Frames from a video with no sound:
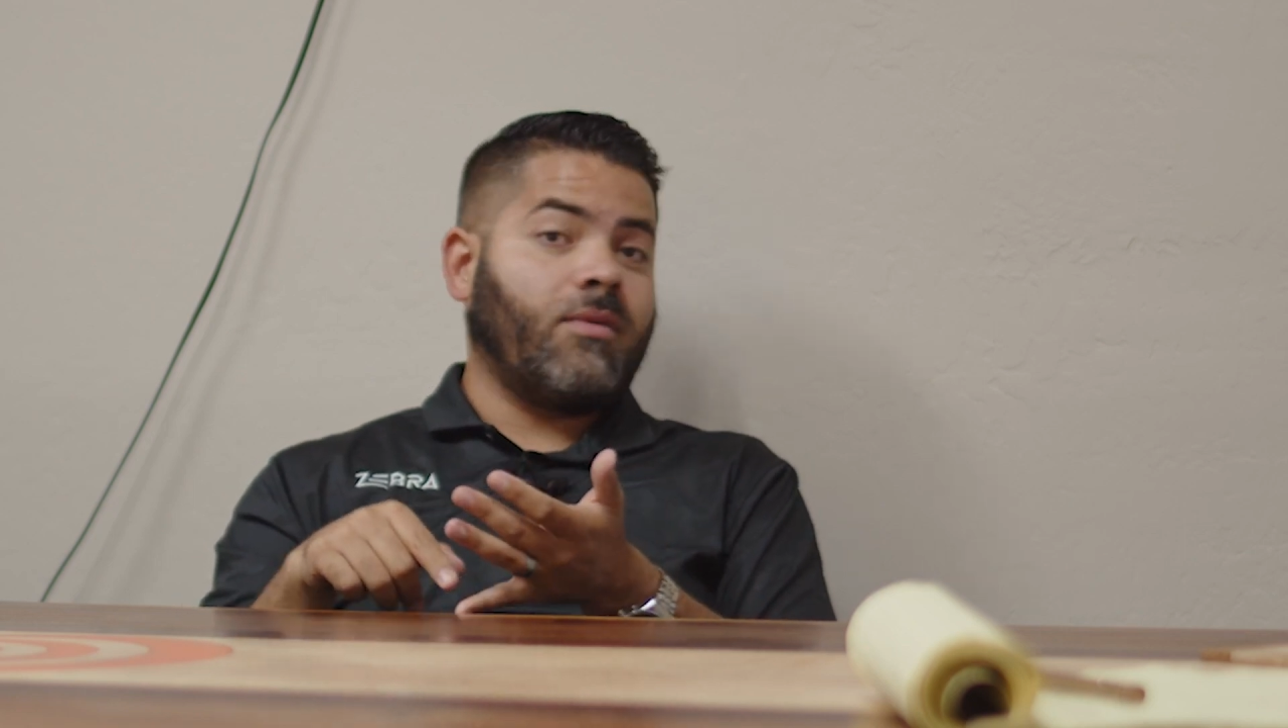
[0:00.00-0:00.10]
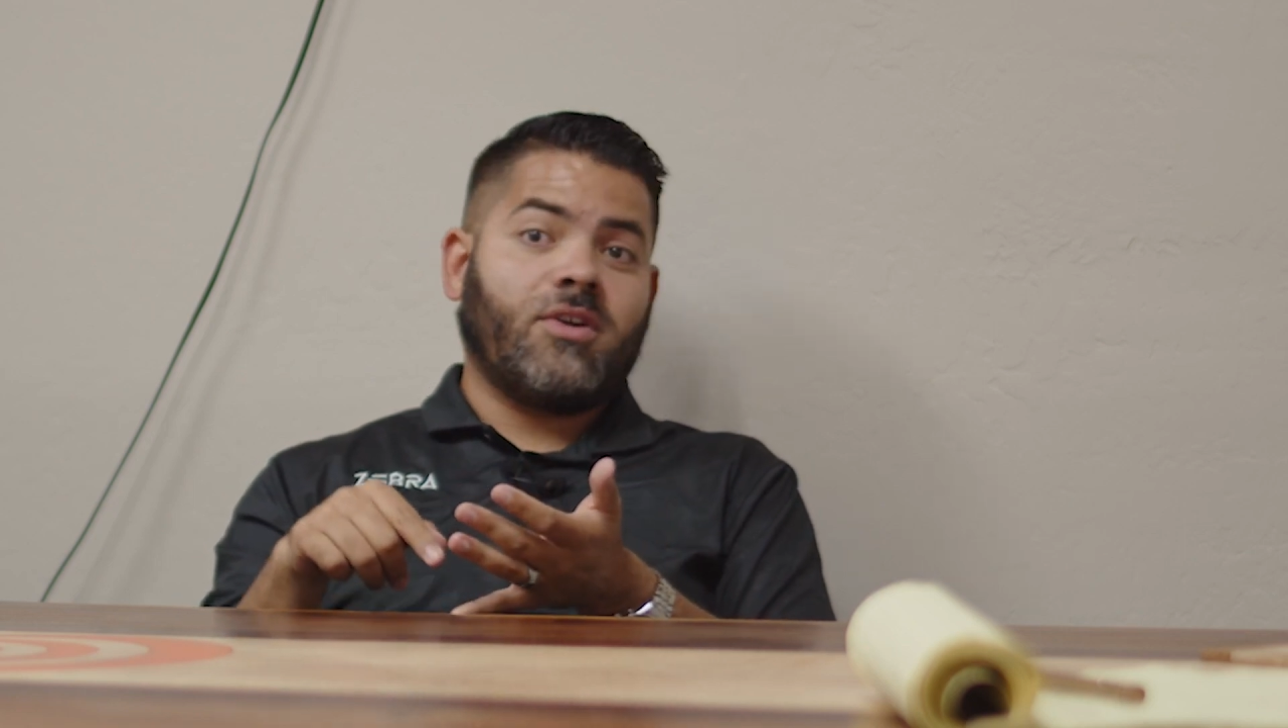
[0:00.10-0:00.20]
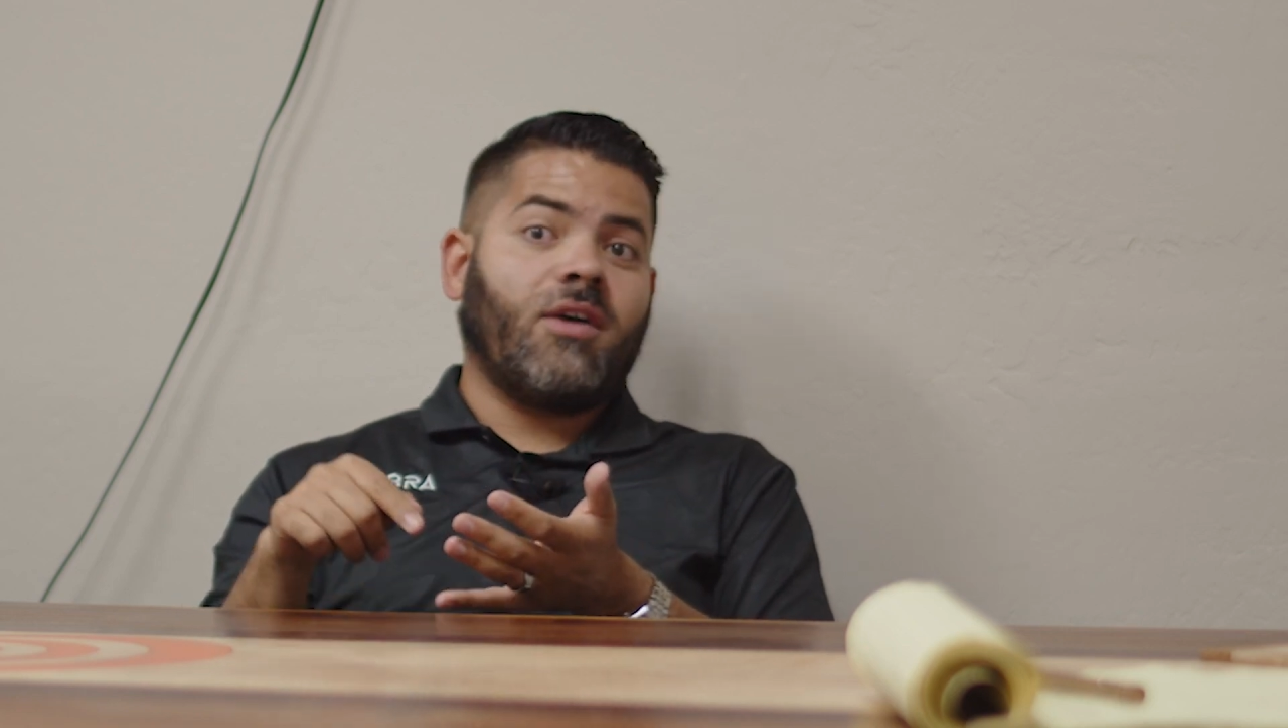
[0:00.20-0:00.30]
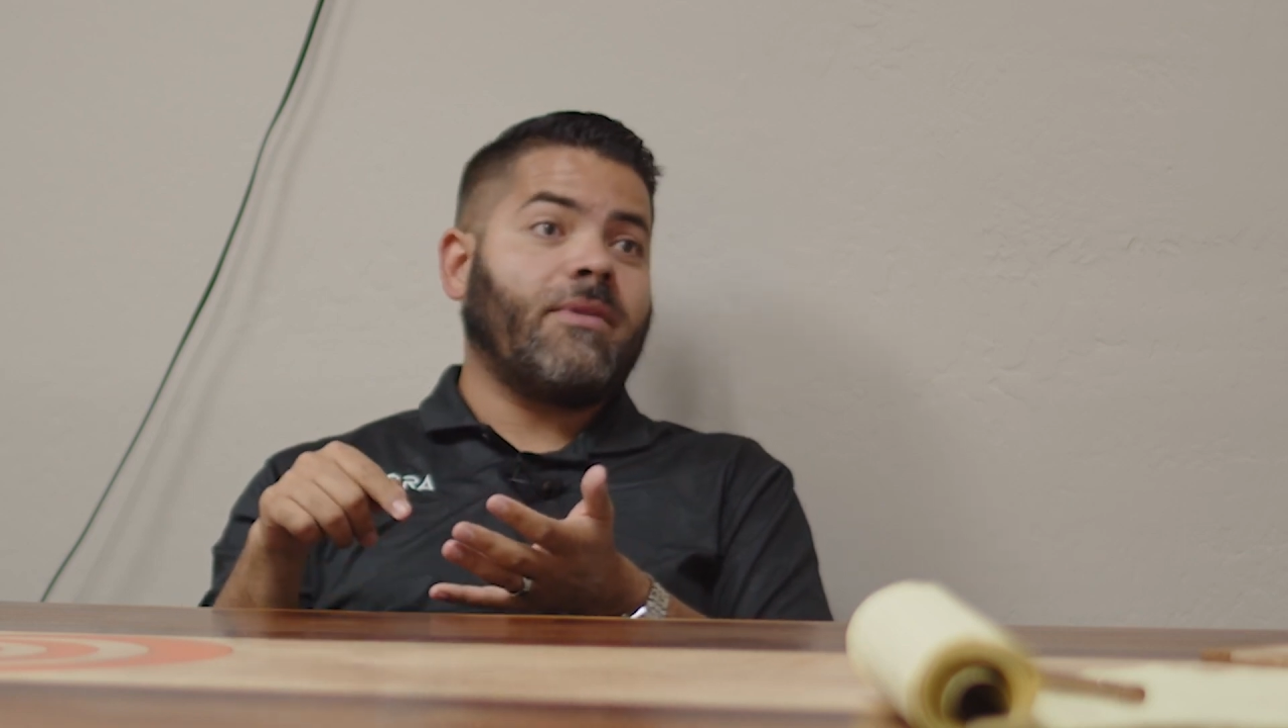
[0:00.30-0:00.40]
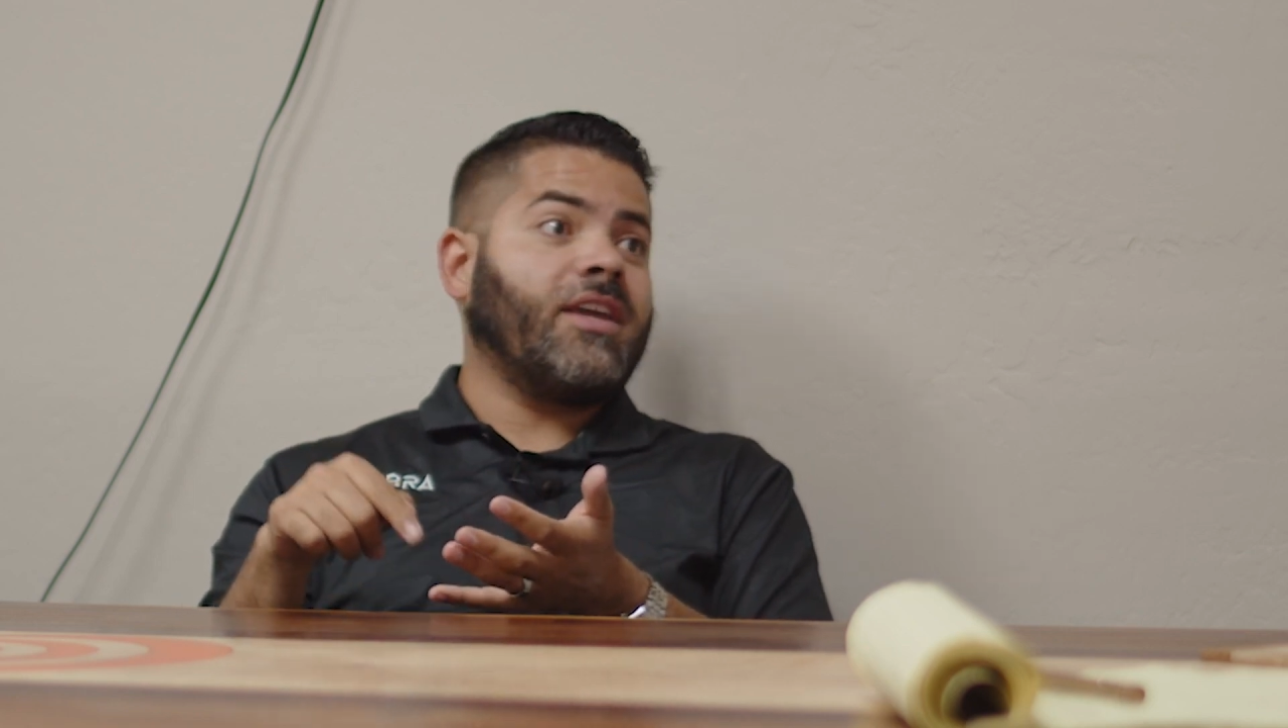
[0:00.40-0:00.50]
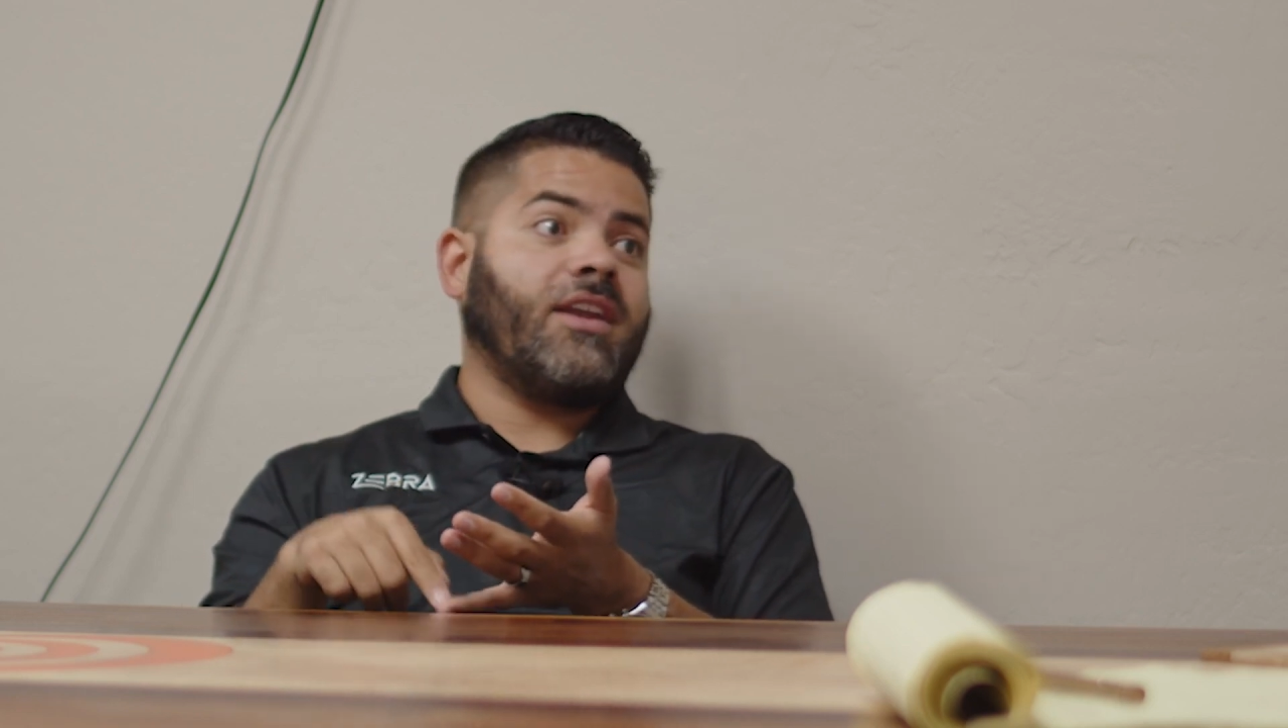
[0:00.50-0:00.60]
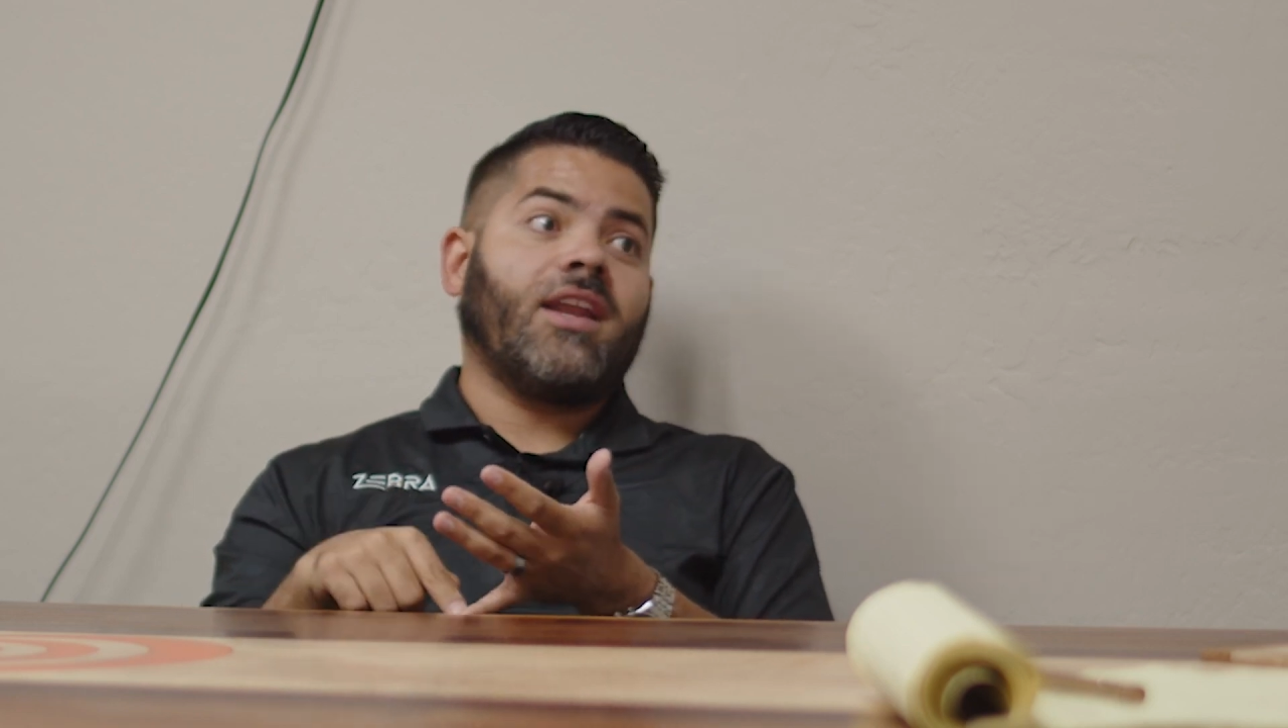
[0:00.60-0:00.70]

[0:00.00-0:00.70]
were not making